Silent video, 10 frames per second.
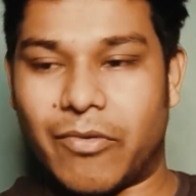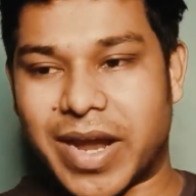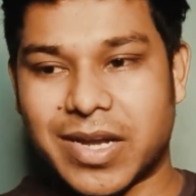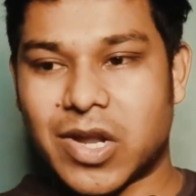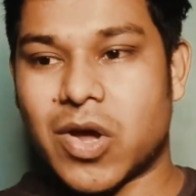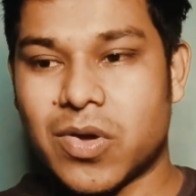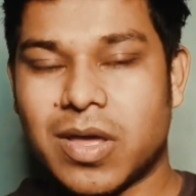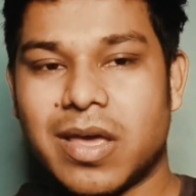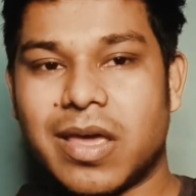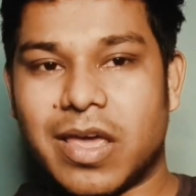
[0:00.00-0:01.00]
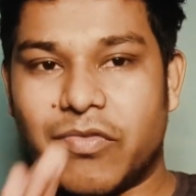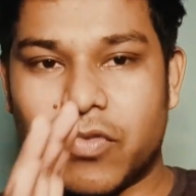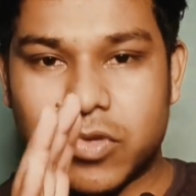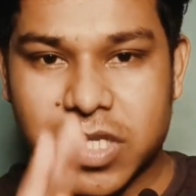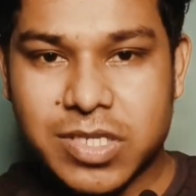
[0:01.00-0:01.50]
Right now,
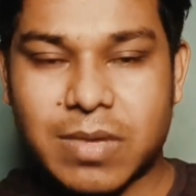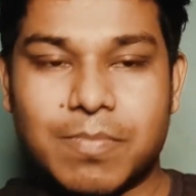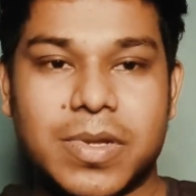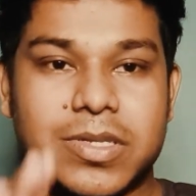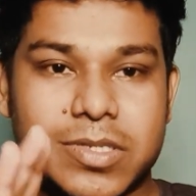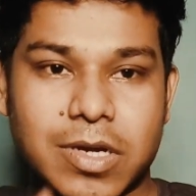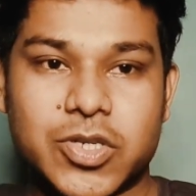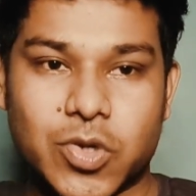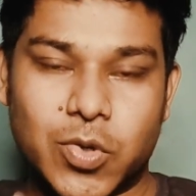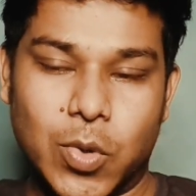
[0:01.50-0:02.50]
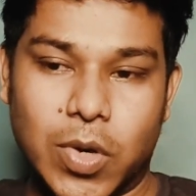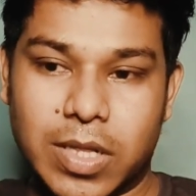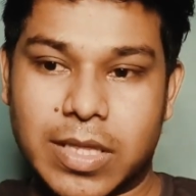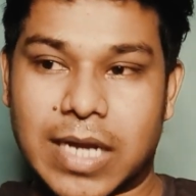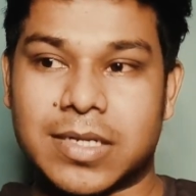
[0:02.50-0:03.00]
if you just simple search on
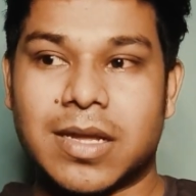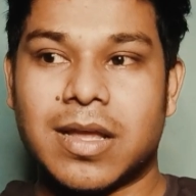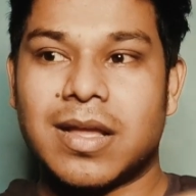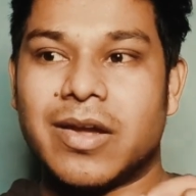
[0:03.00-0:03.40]
Google that